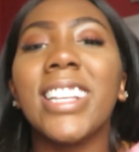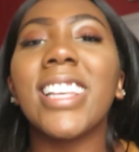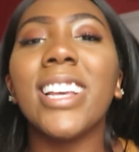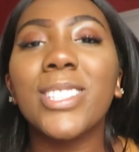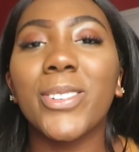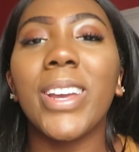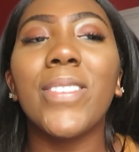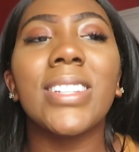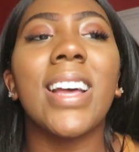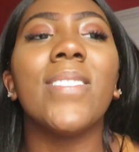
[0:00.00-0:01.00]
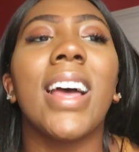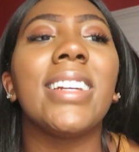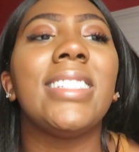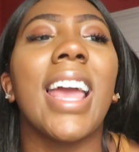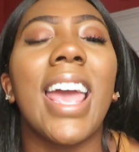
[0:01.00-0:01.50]
at this, I scream because I'm
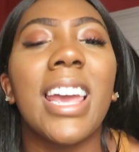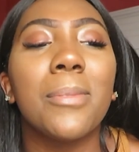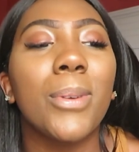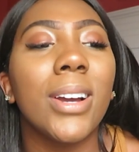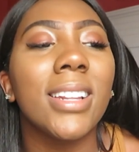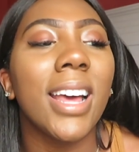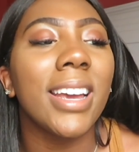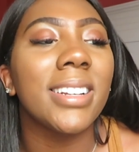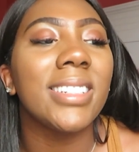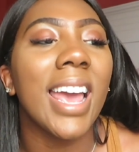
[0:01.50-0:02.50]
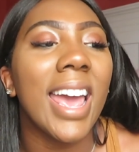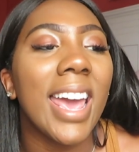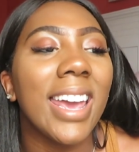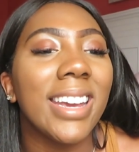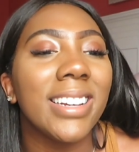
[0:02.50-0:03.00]
like, dang, bro, like,
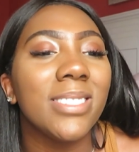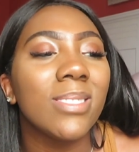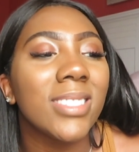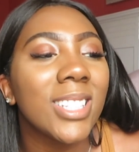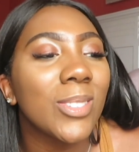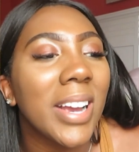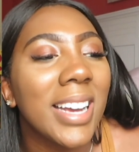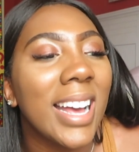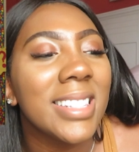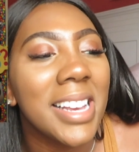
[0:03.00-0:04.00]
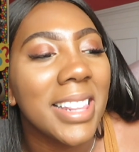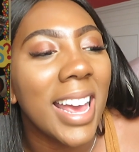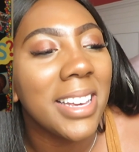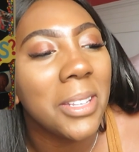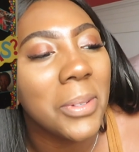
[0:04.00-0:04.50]
dang. This is why guys ain't
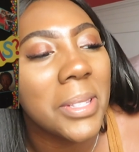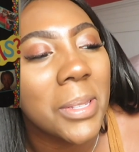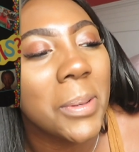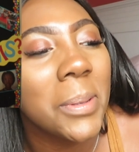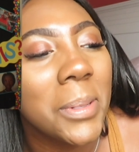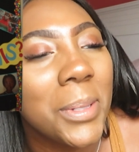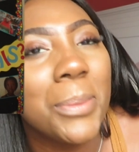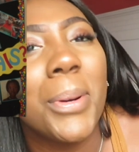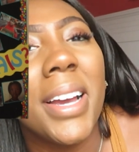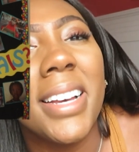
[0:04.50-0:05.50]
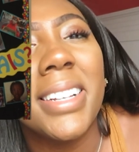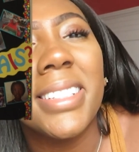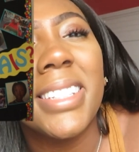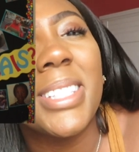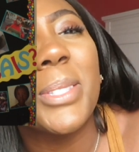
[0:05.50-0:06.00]
like you in school,
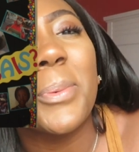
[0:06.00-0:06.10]
bro. This